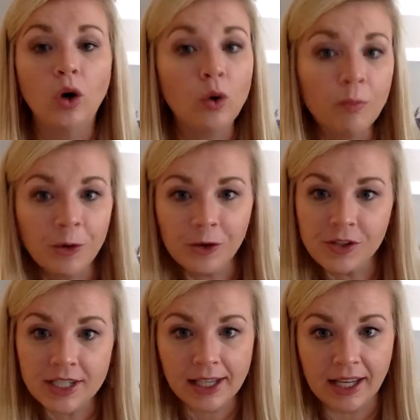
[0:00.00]

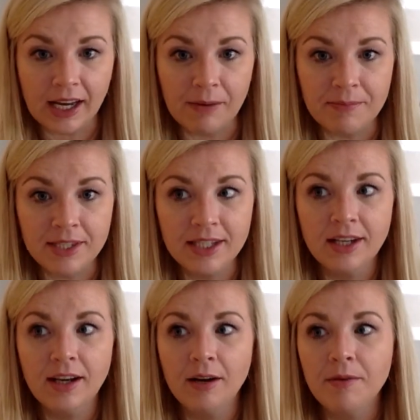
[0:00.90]
homeowners claims,
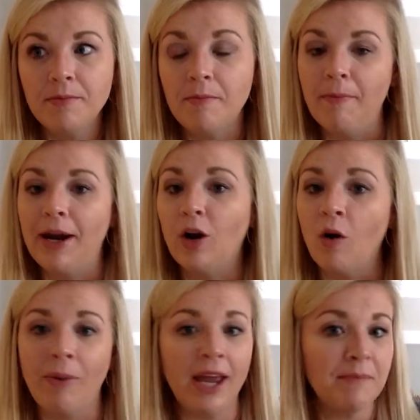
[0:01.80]

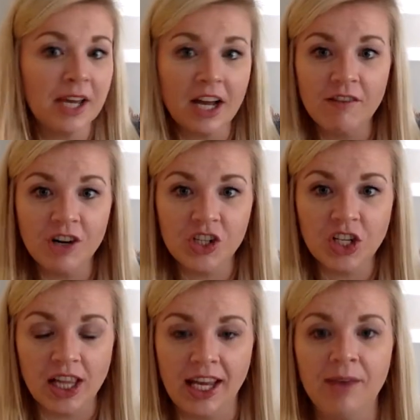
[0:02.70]
medical payment coverage
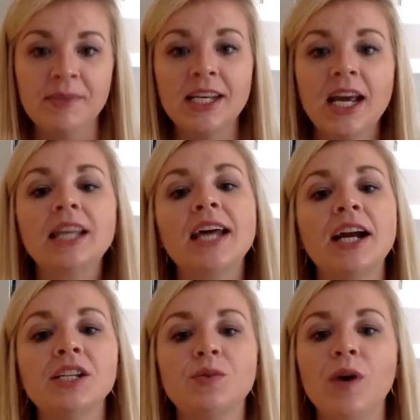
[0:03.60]
claims. That
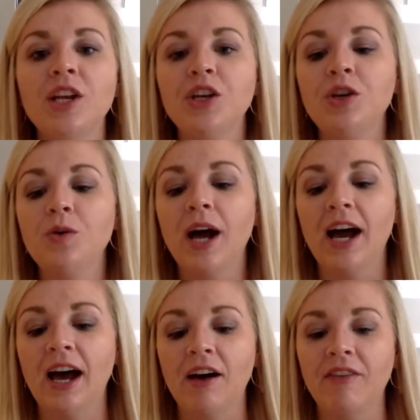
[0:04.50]
is when you
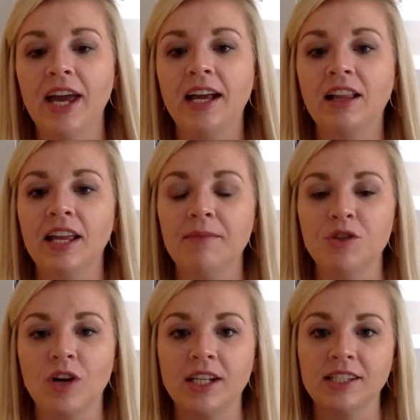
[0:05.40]
have a claim
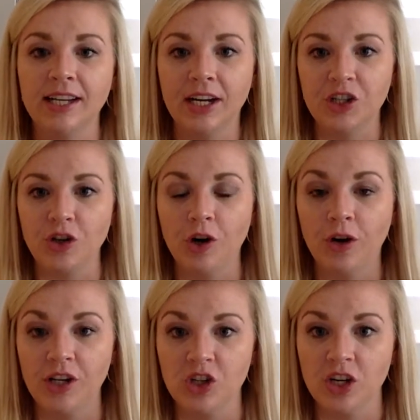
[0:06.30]
directly against your own
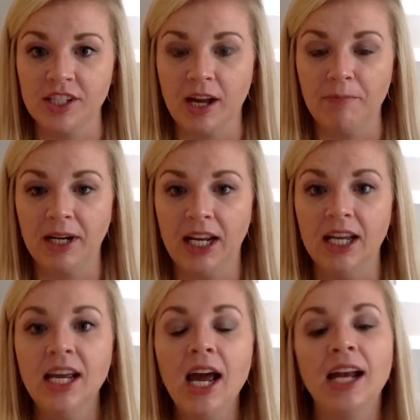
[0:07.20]
insurance
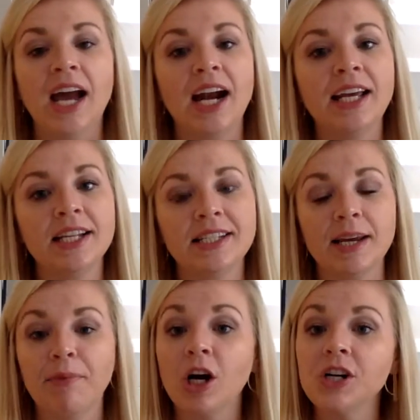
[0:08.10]
company, not against
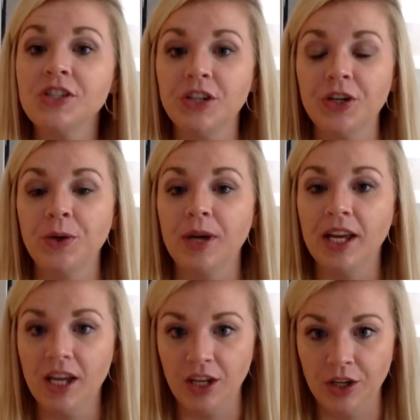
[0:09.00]
a person who
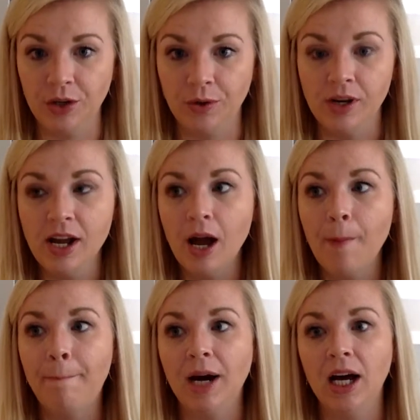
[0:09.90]
hit you,
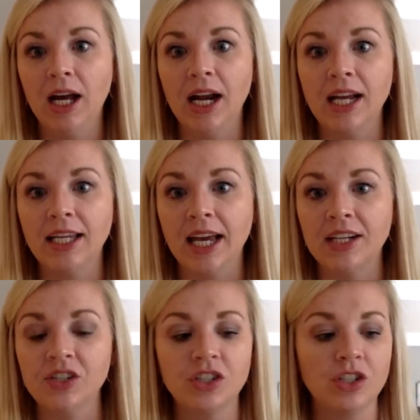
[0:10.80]
but
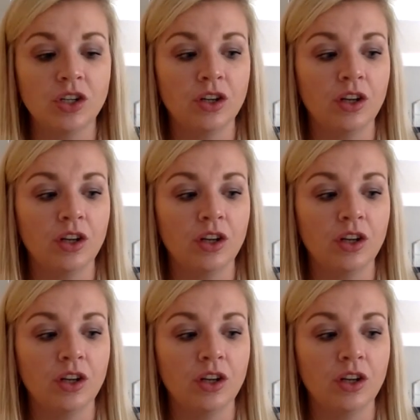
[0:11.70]
against